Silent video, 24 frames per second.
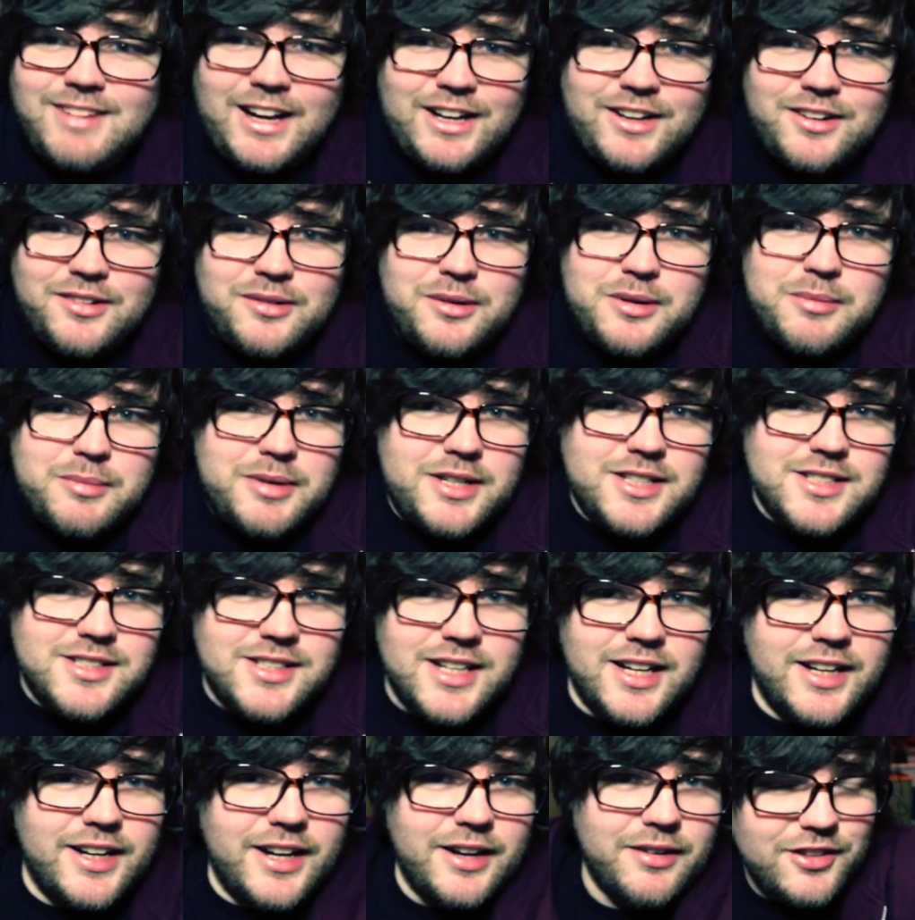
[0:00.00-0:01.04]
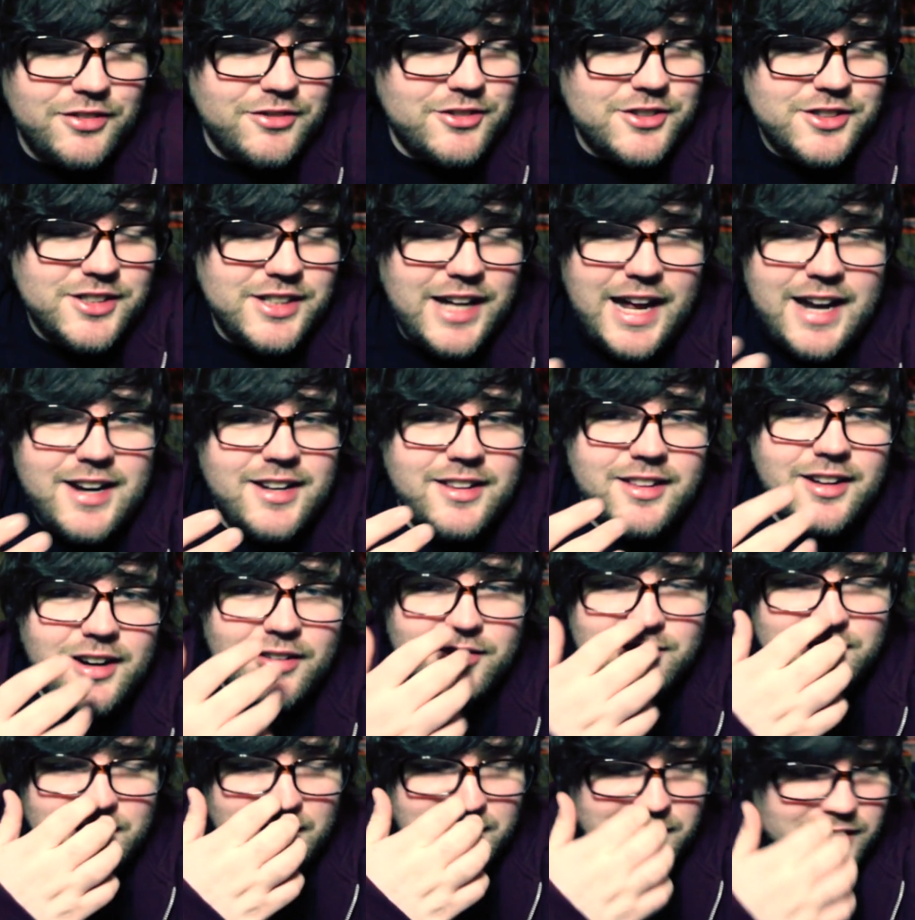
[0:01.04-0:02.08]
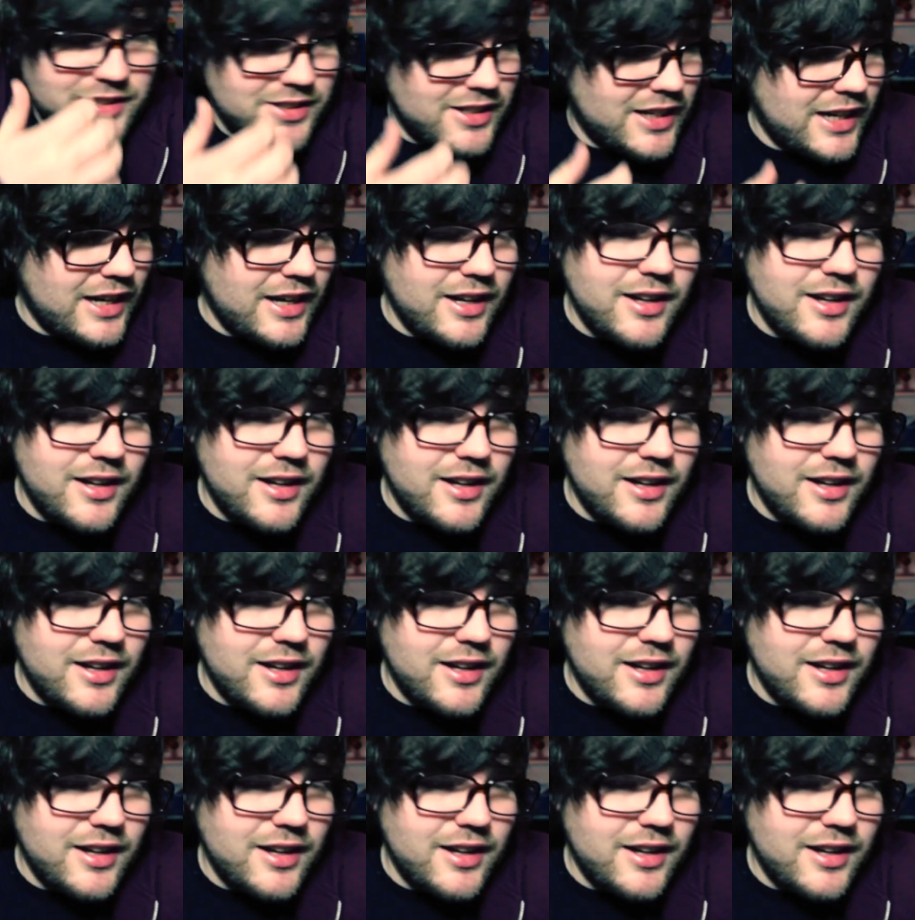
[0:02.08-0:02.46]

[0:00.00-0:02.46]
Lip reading: I don't know what I meant to say now. You've just ended the conversation.